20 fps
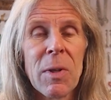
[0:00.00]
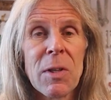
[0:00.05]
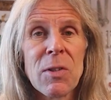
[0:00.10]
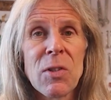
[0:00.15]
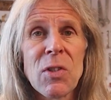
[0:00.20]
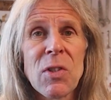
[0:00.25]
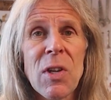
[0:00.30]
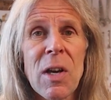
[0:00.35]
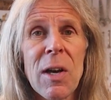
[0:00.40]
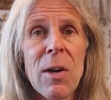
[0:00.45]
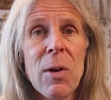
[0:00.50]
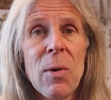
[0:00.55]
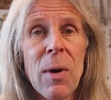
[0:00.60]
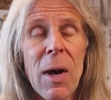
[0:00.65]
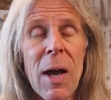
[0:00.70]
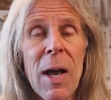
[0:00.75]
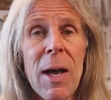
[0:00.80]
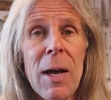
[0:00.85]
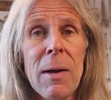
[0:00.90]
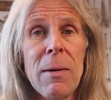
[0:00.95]
So
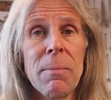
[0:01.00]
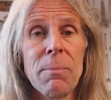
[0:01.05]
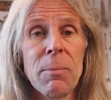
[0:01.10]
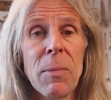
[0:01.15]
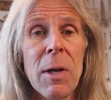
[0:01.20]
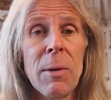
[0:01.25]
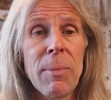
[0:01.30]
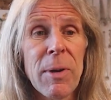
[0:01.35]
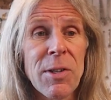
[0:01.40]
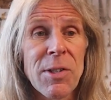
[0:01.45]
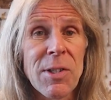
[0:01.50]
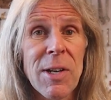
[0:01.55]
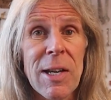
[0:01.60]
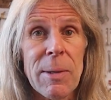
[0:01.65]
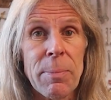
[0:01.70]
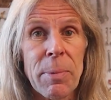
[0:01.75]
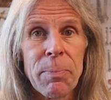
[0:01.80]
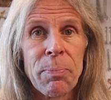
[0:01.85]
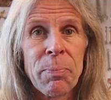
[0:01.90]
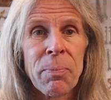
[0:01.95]
I went to
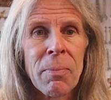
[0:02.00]
sleep.